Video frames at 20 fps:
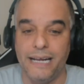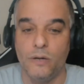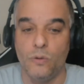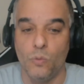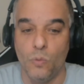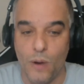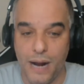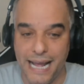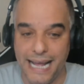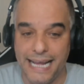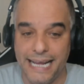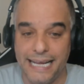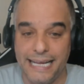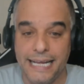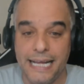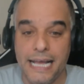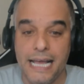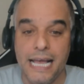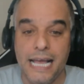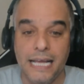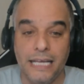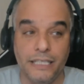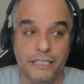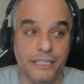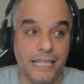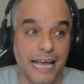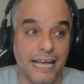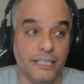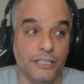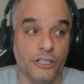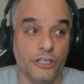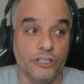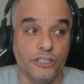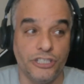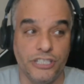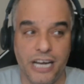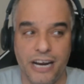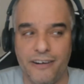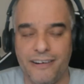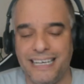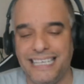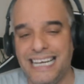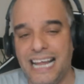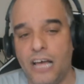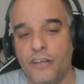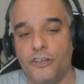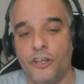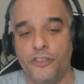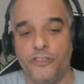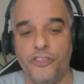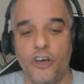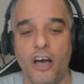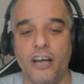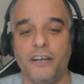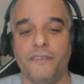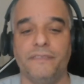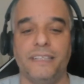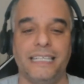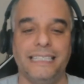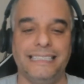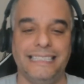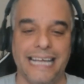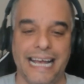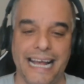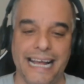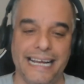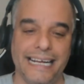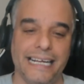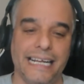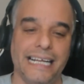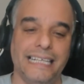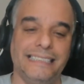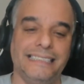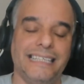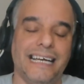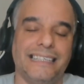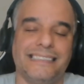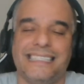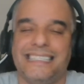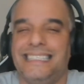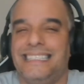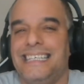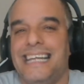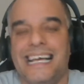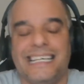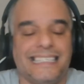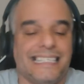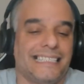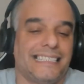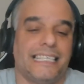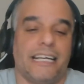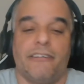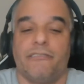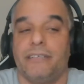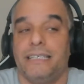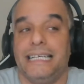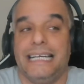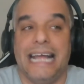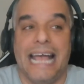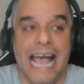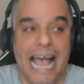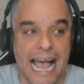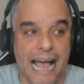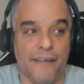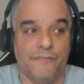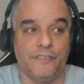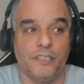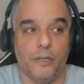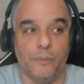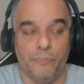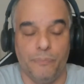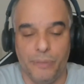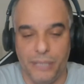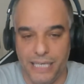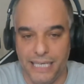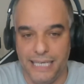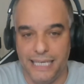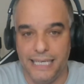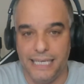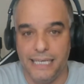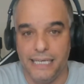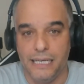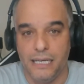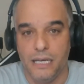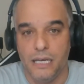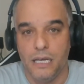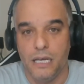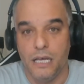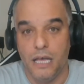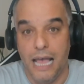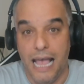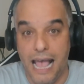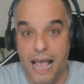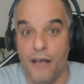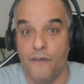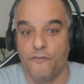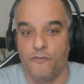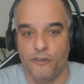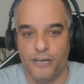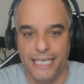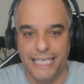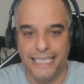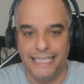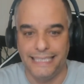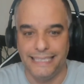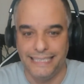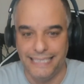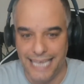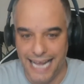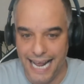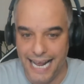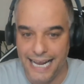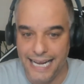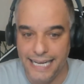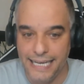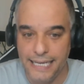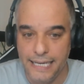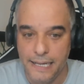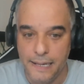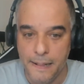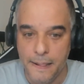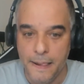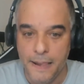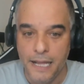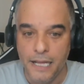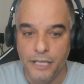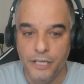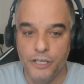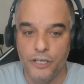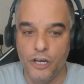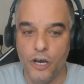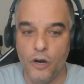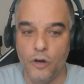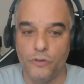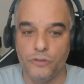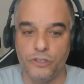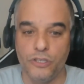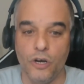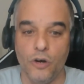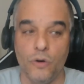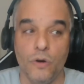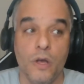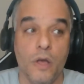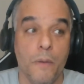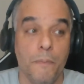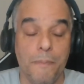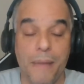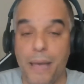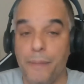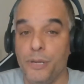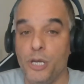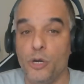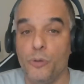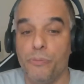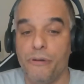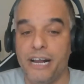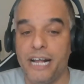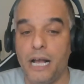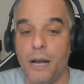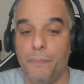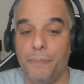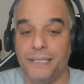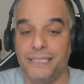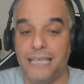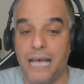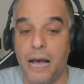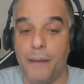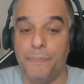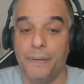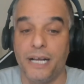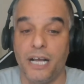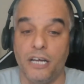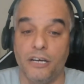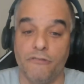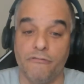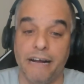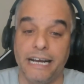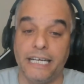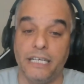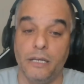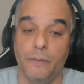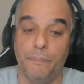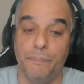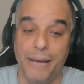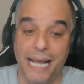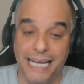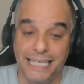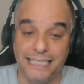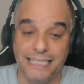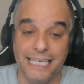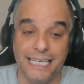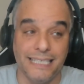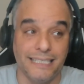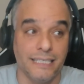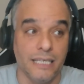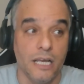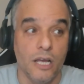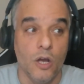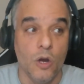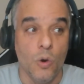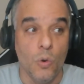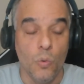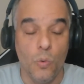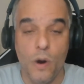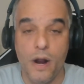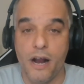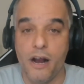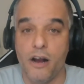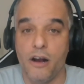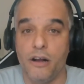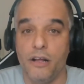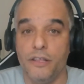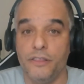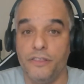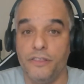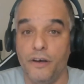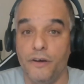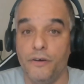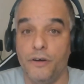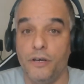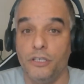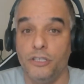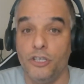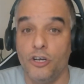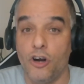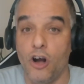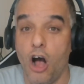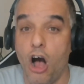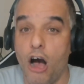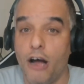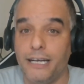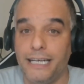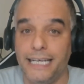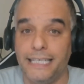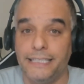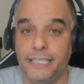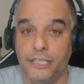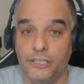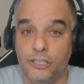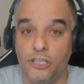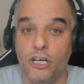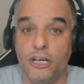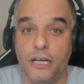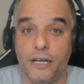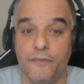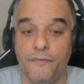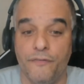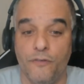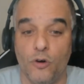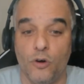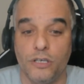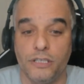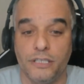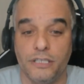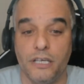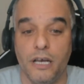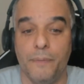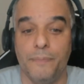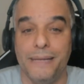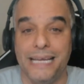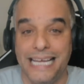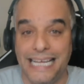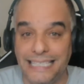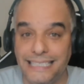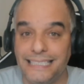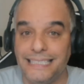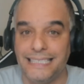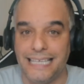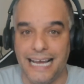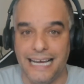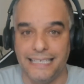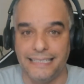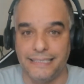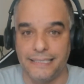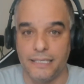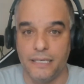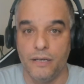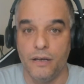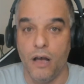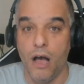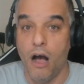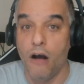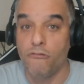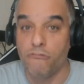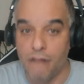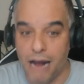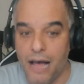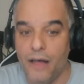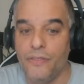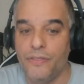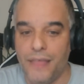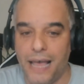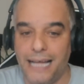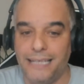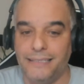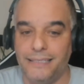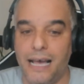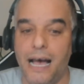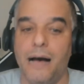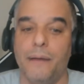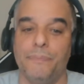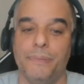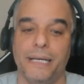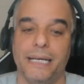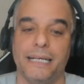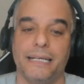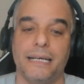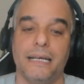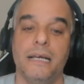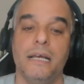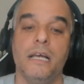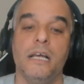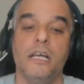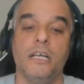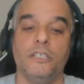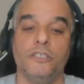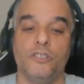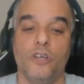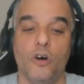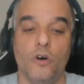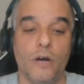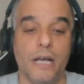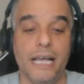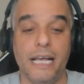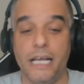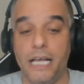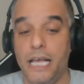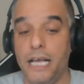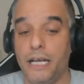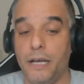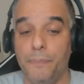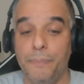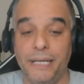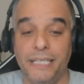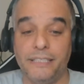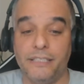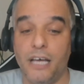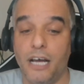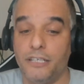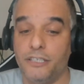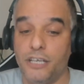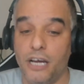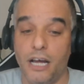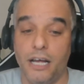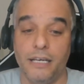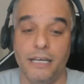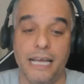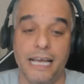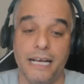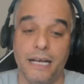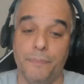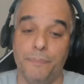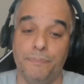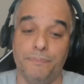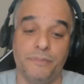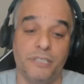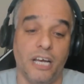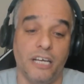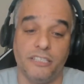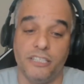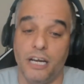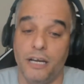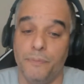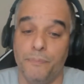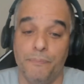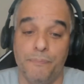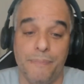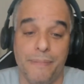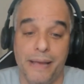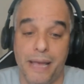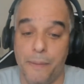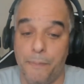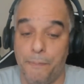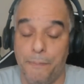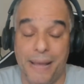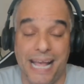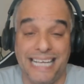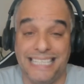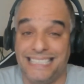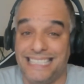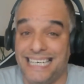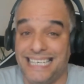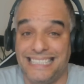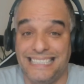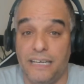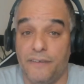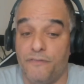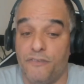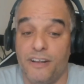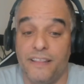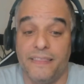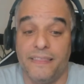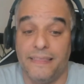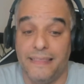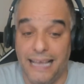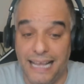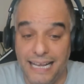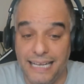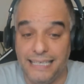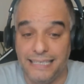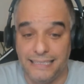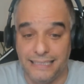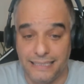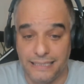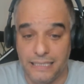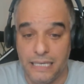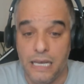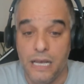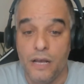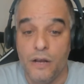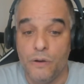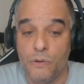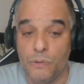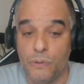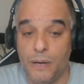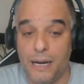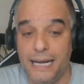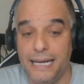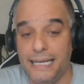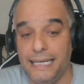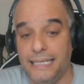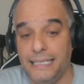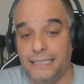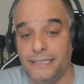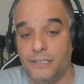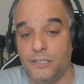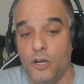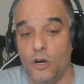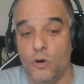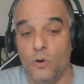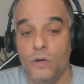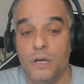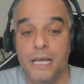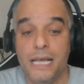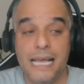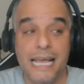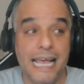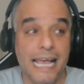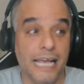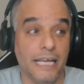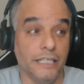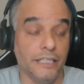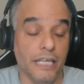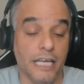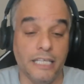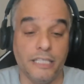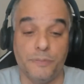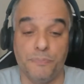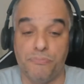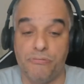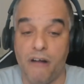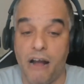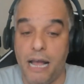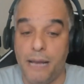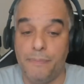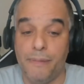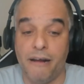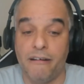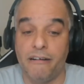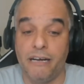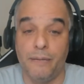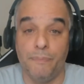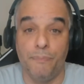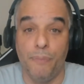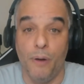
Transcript: way that you're sharing. Now, the thought of the day, it doesn't necessarily have to be every day, so maybe you bring up a topic on a regular basis where your audience is looking for some insight around that topic. So it could touch on basic different things, right? So its primary